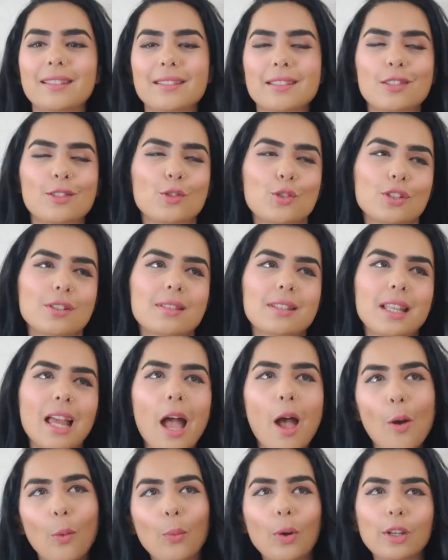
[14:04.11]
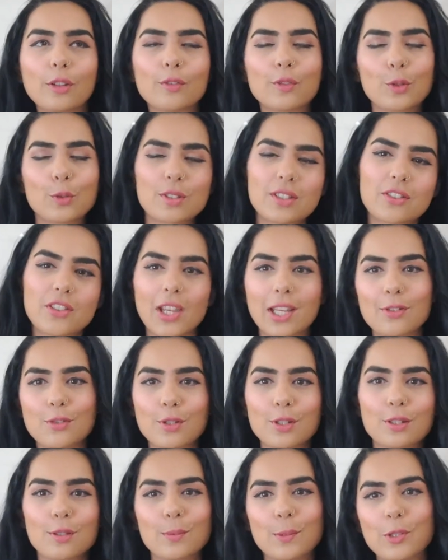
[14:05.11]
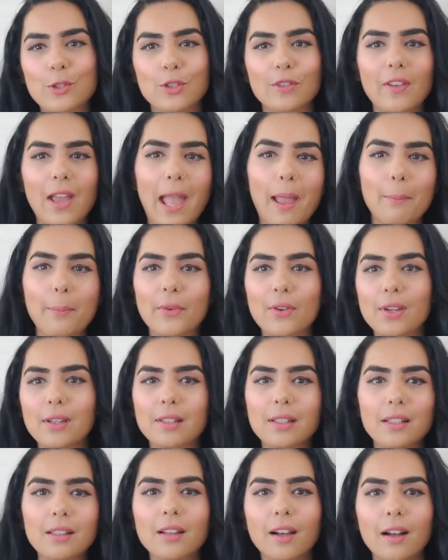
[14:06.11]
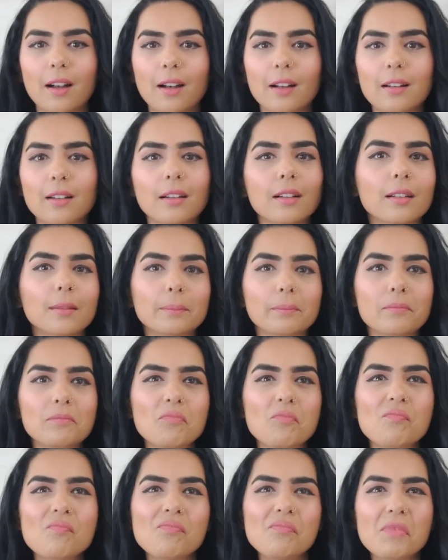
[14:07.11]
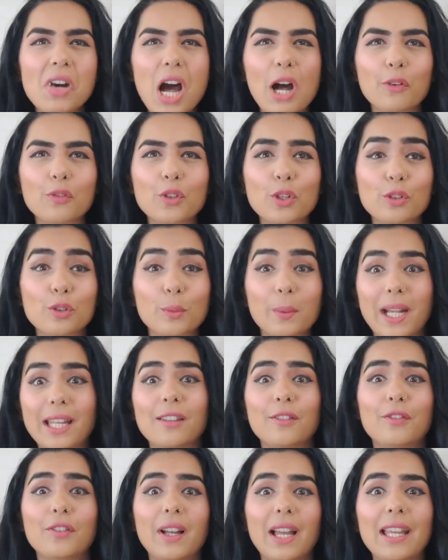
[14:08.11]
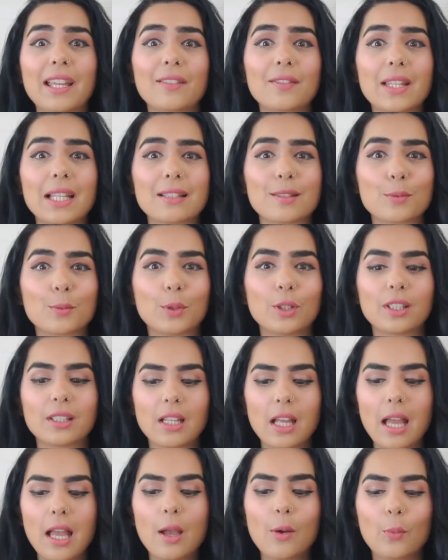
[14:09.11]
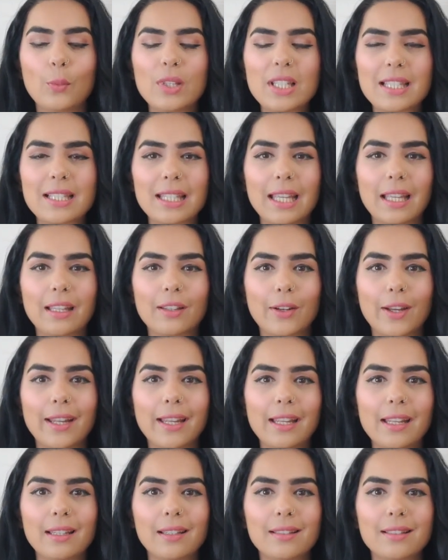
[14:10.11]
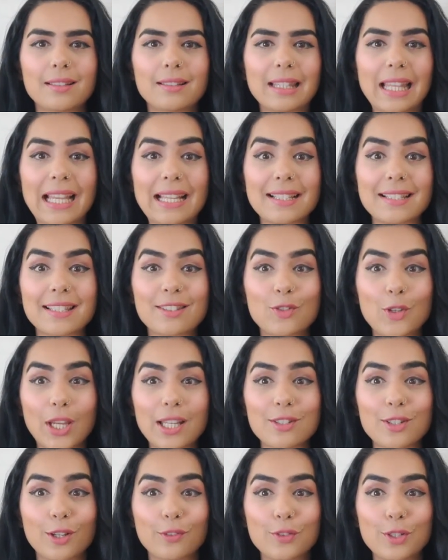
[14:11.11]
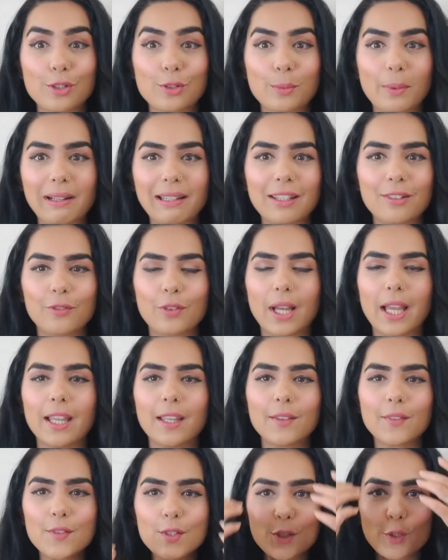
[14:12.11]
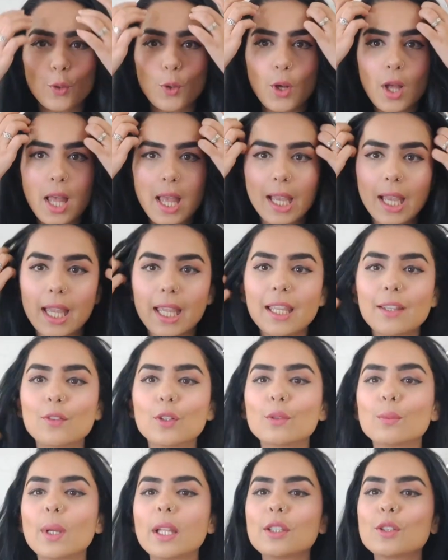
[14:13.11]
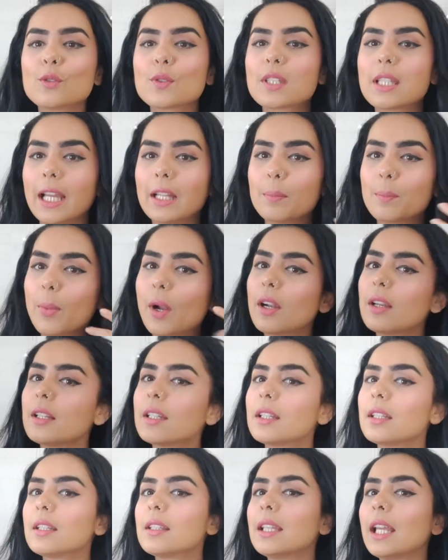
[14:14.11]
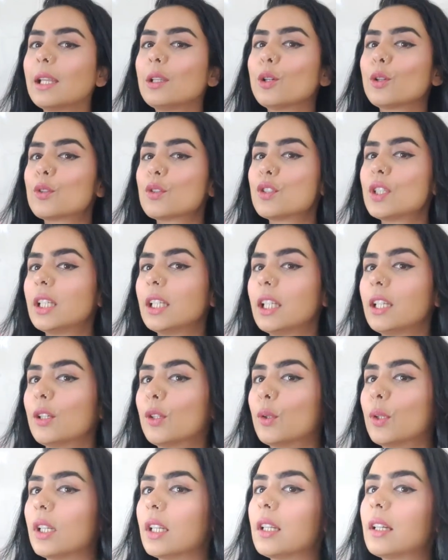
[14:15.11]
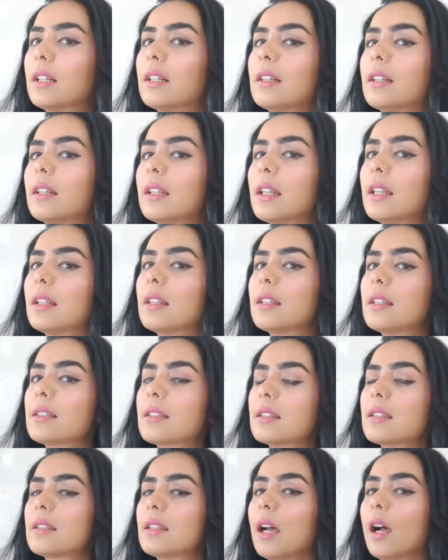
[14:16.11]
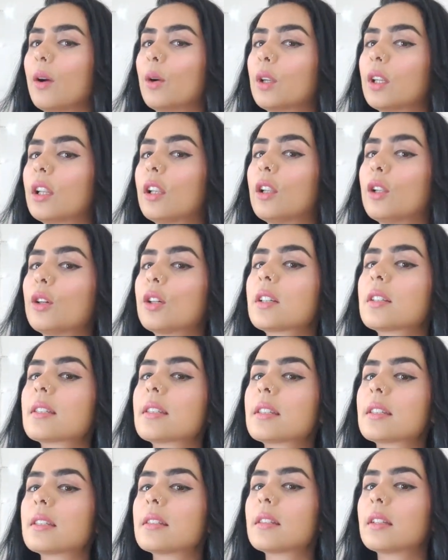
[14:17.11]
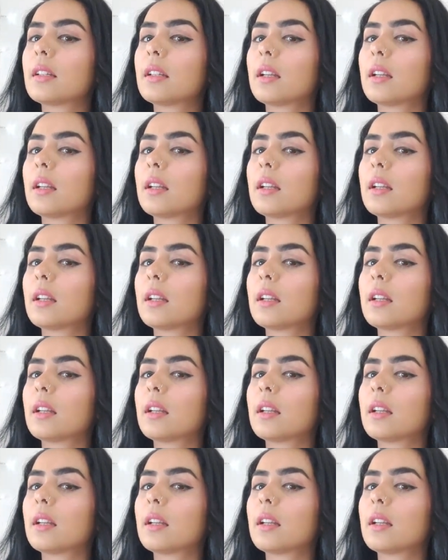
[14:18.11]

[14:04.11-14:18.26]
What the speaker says: It's just one of those changes which have happened after 25. That's what we say, right? Things change after 25. So even when you side part it, they look really good. This is how it looks.